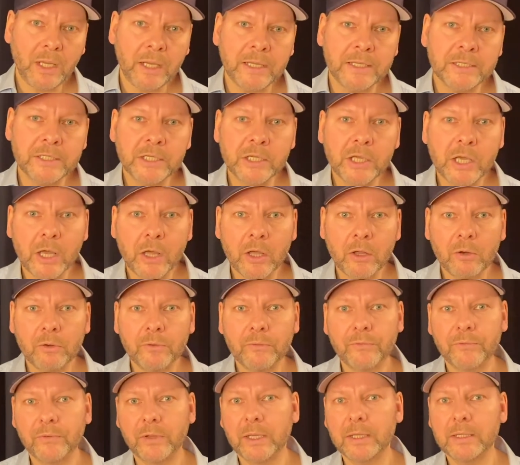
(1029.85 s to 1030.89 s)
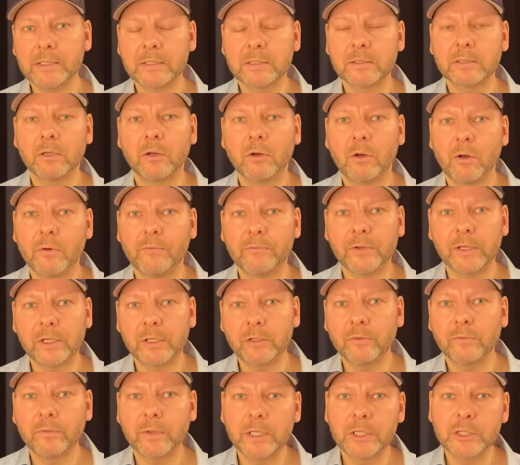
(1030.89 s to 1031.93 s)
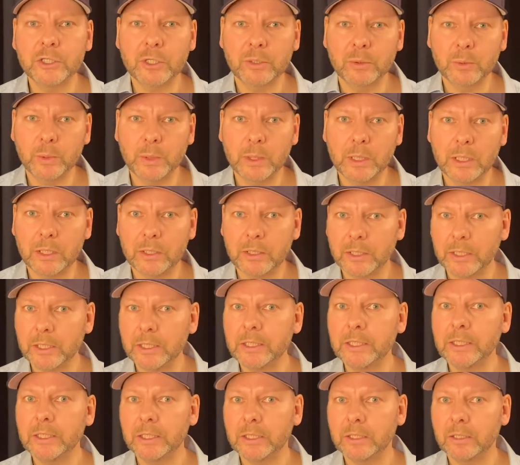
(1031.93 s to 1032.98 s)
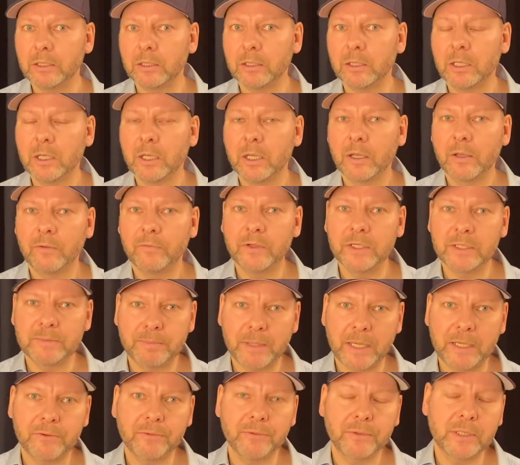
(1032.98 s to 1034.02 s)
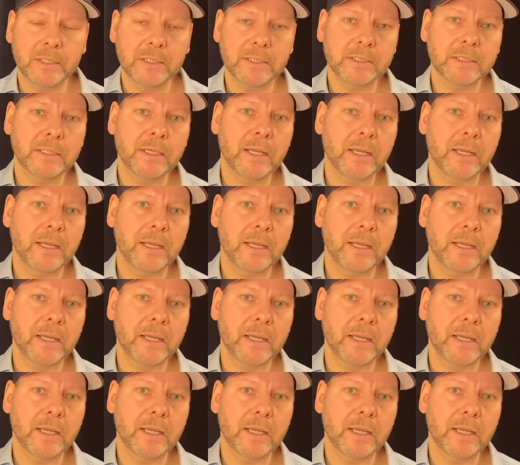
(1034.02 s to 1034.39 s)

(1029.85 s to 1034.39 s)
in the early phase of innovation we are in here with batteries.